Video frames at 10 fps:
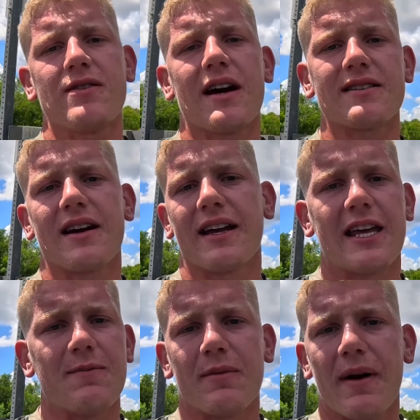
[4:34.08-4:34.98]
you guys gotta
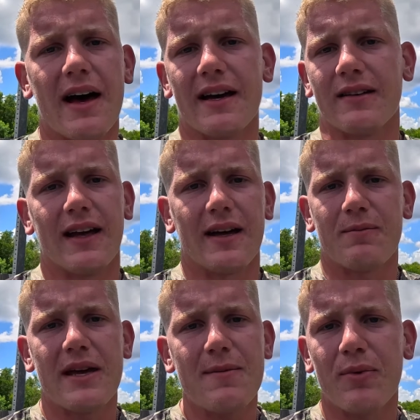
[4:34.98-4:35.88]
keep in mind,
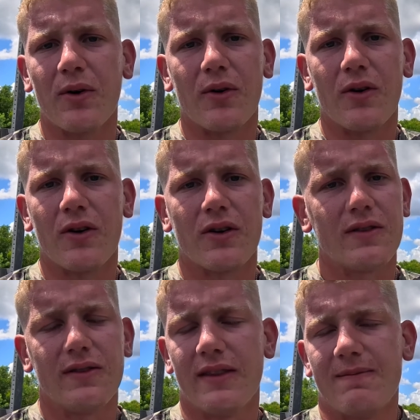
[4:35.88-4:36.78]
that people,
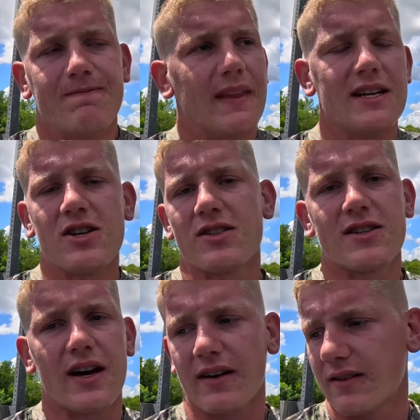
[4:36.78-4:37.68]
they just
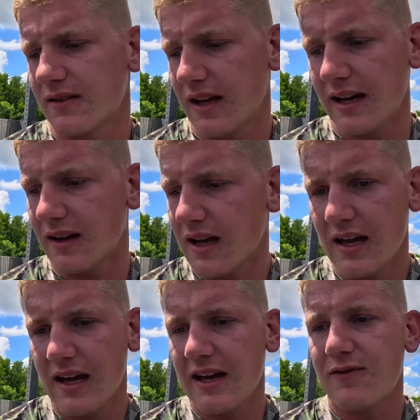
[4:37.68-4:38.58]
suck. Like,
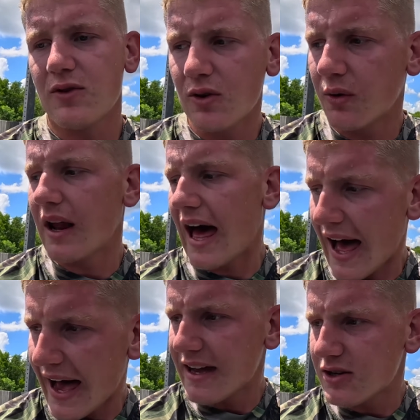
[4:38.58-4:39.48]
if you don't
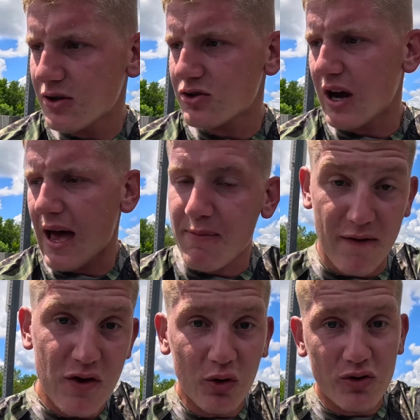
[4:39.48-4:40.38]
hide your trap,
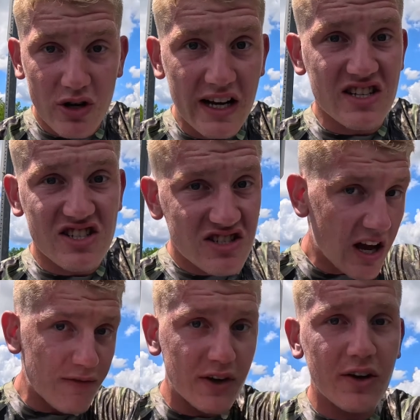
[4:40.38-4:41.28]
if you don't try to
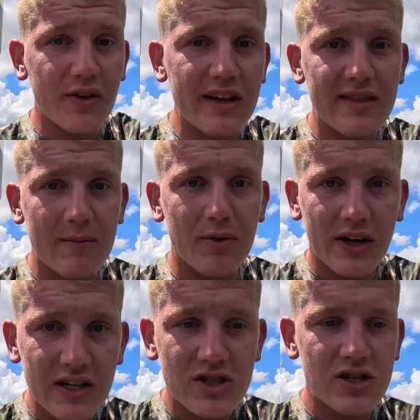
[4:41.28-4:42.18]
stuff it underneath the
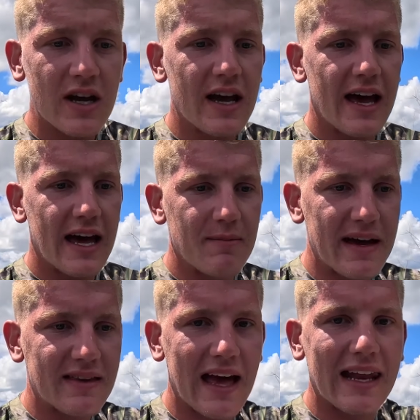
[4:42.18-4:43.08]
bridge and
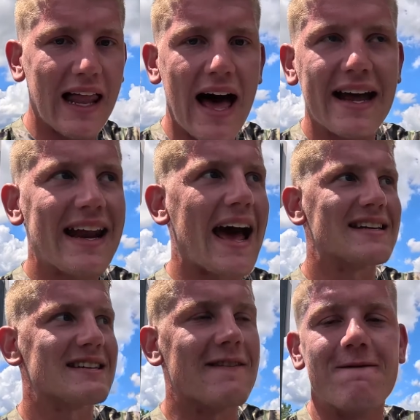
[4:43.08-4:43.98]
make that line
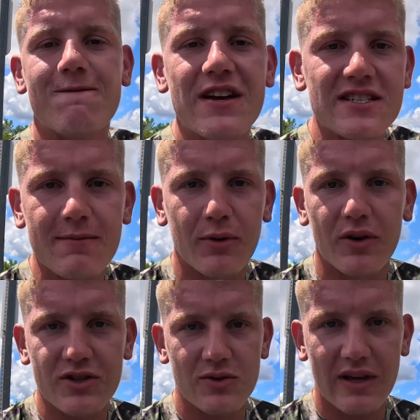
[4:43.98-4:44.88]
as
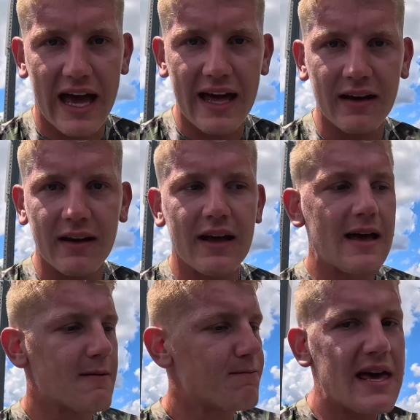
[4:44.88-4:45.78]
invisible as you can,
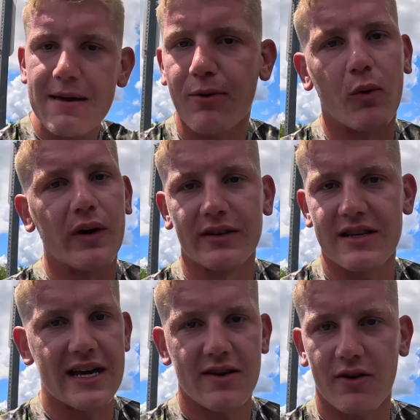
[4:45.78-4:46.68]
people will
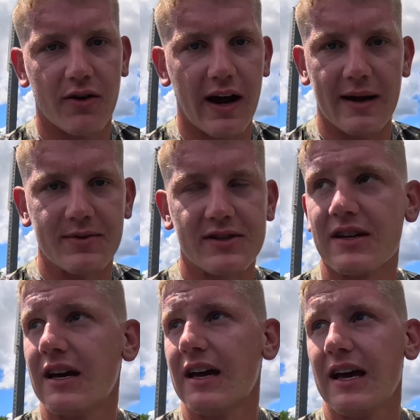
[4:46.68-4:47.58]
take your crabs.
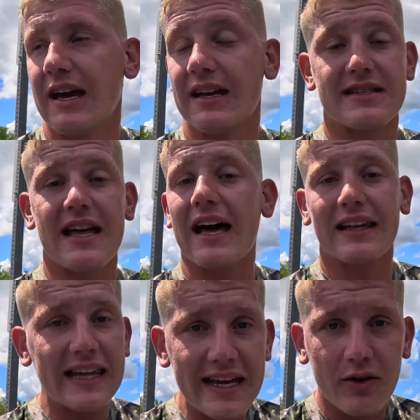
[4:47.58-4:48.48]
It is not
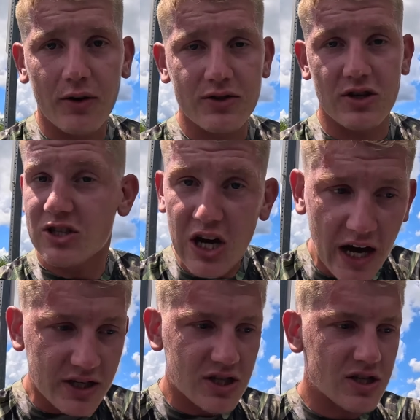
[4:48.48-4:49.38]
legal to
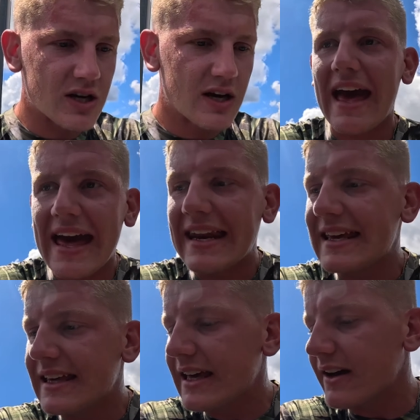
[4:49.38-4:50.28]
touch
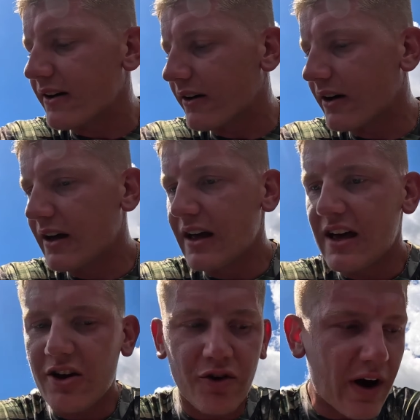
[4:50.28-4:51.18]
any gear,
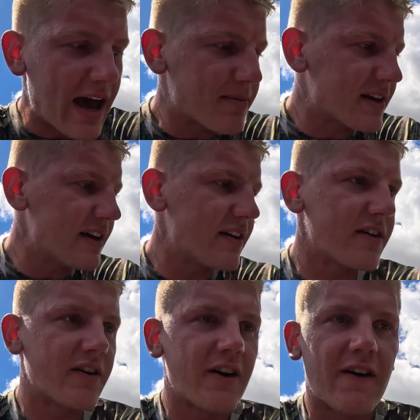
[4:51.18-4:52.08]
crab
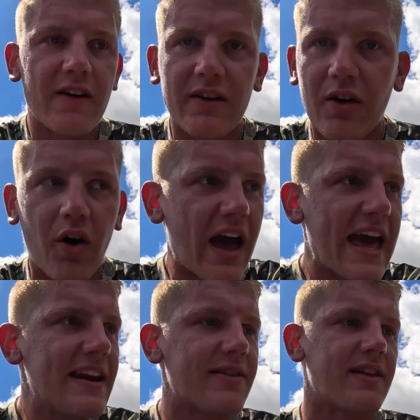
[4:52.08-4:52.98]
gear,
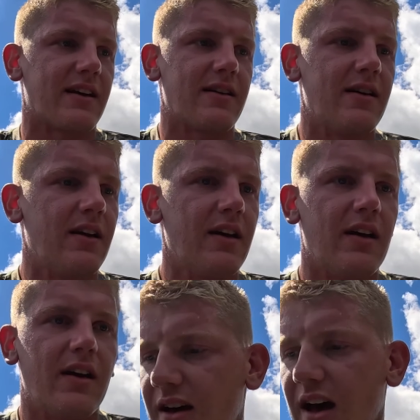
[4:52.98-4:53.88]
anything.
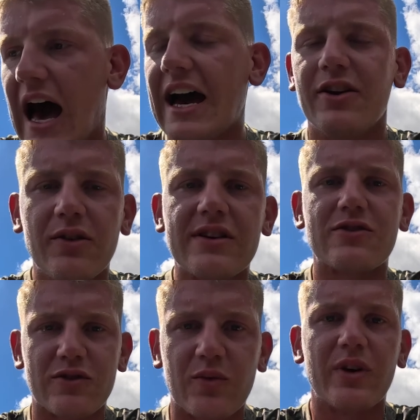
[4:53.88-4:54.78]
I knew
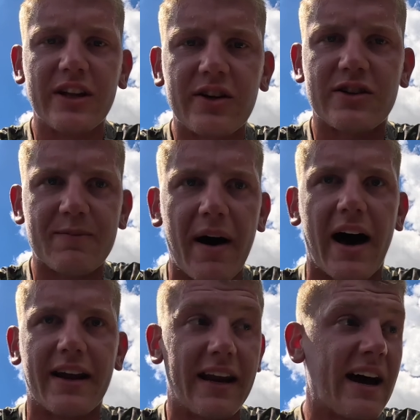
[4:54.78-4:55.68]
this was a really good
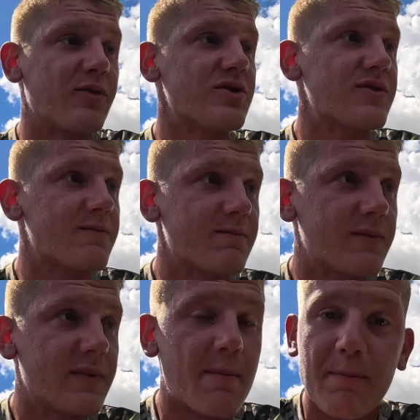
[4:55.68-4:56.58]
spot and I was
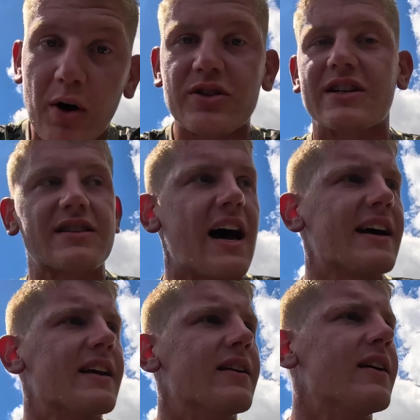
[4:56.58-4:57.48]
the most
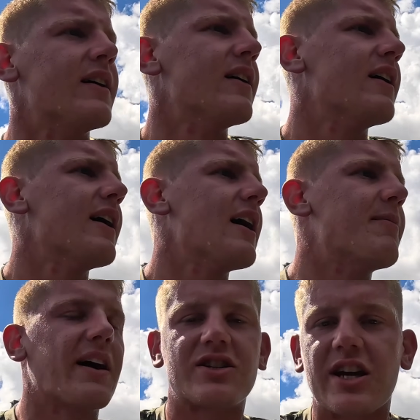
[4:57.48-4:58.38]
excited
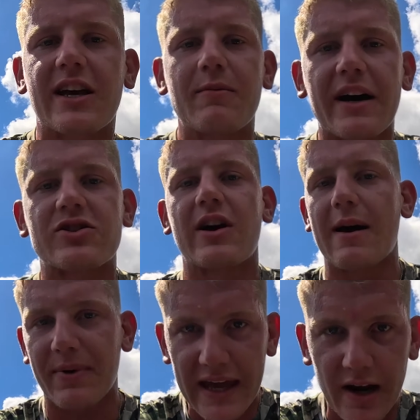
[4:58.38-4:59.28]
about checking my
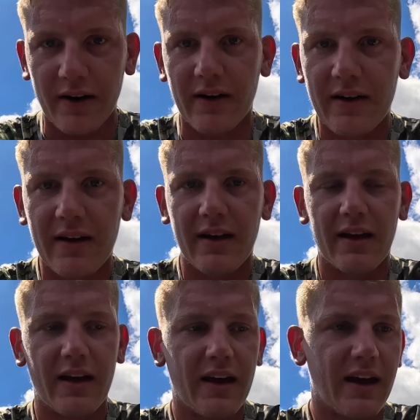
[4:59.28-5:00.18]
trap here.
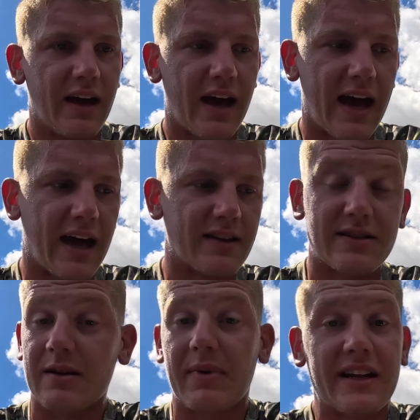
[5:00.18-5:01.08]
And
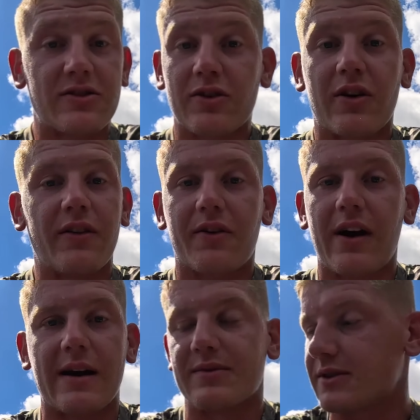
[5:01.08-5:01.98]
somebody took all the
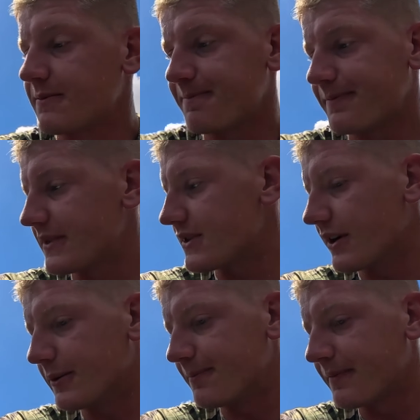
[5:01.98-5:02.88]
crabs.
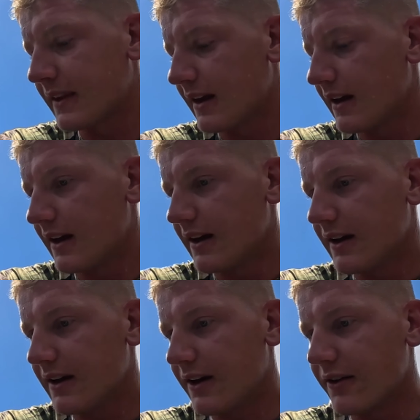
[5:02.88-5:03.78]
So,
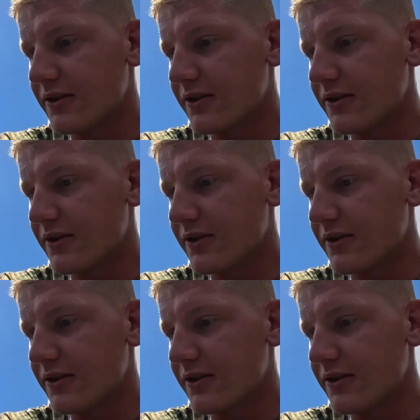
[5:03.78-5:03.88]
you know,